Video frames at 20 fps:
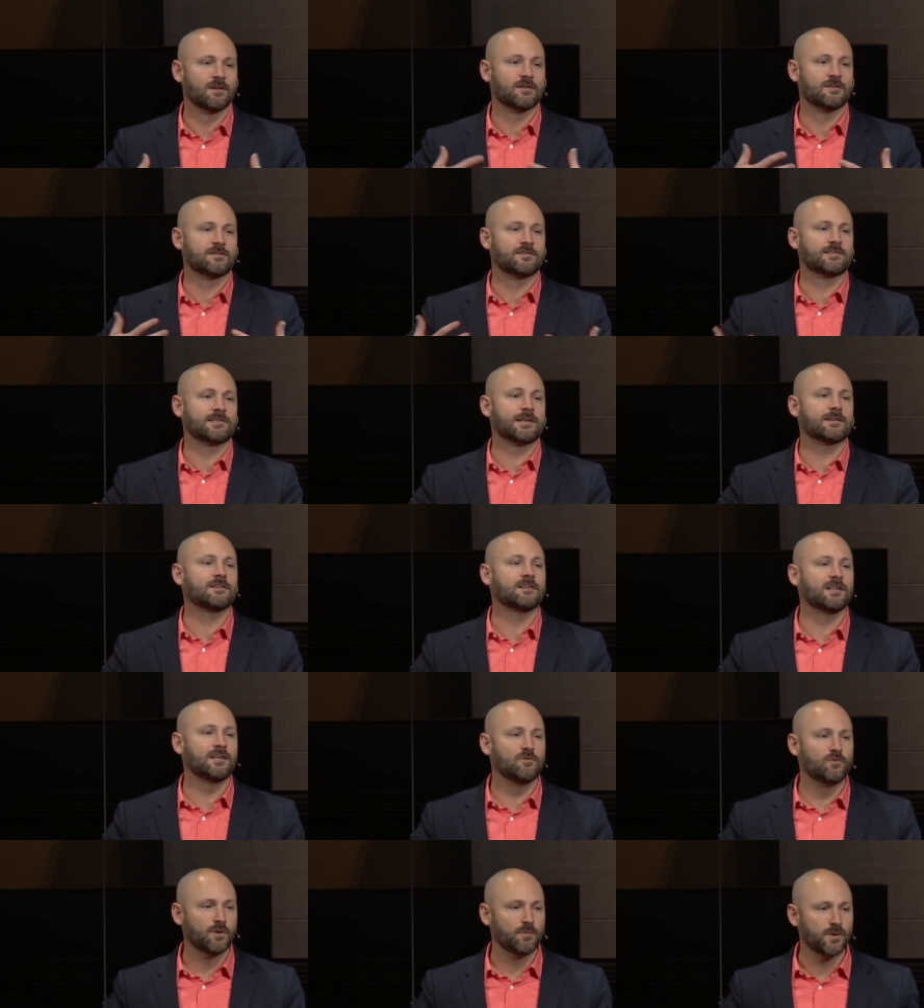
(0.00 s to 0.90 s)

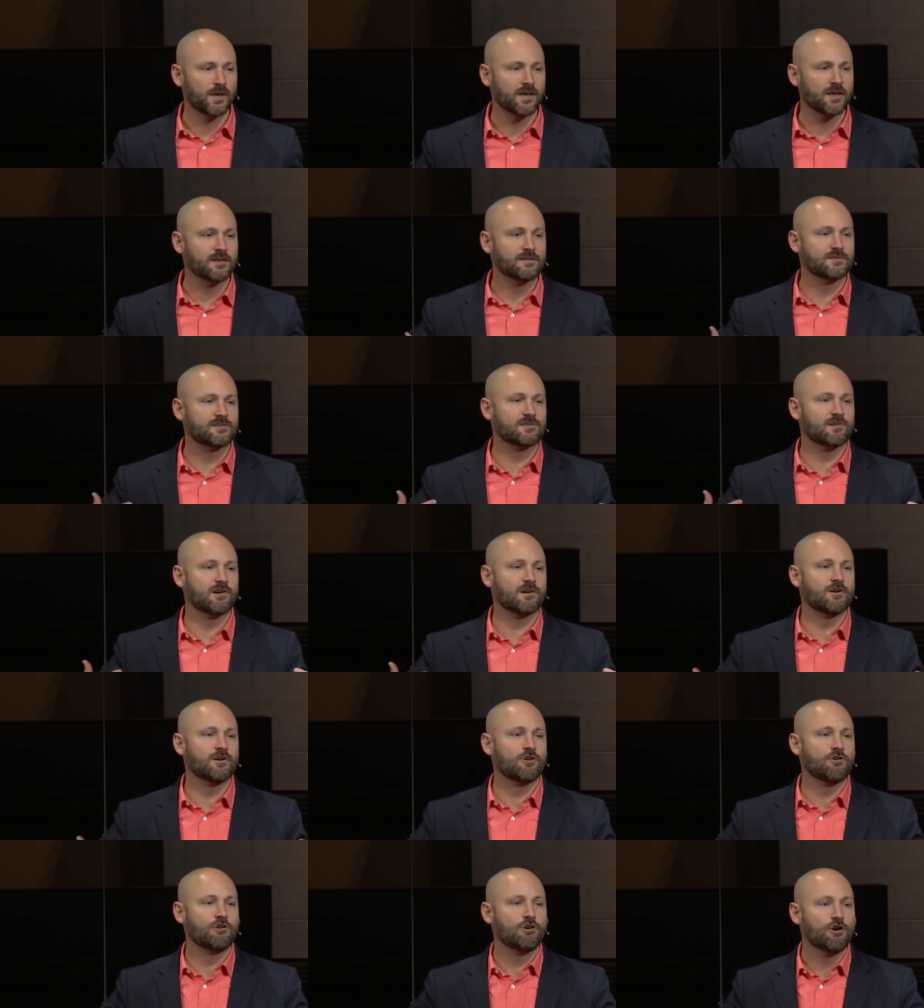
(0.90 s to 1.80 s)
suddenly we begin to
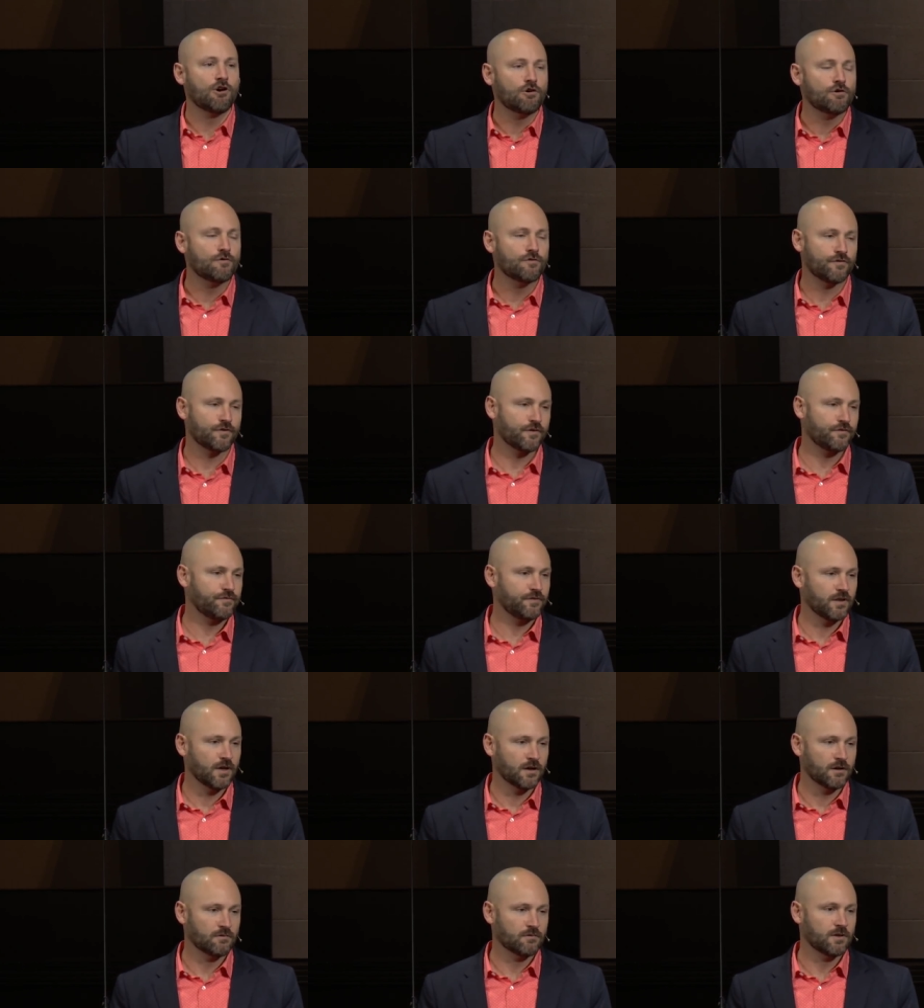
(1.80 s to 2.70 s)

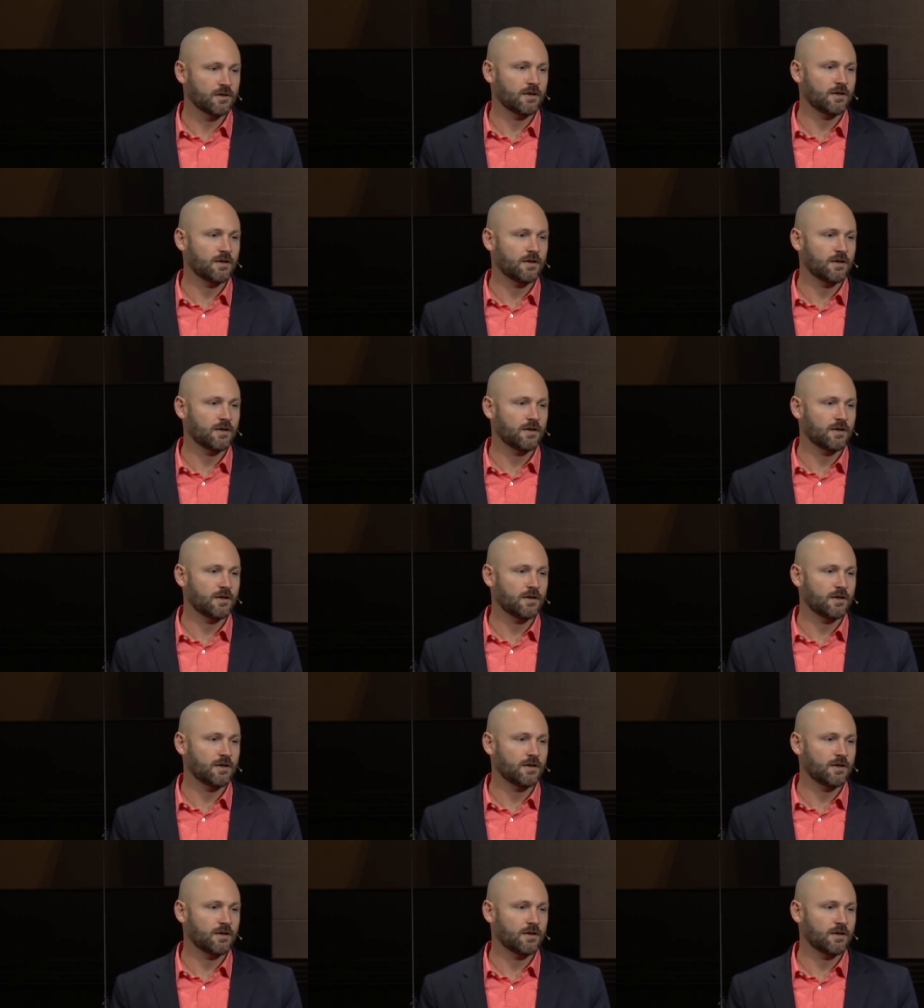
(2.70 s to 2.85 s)
overflow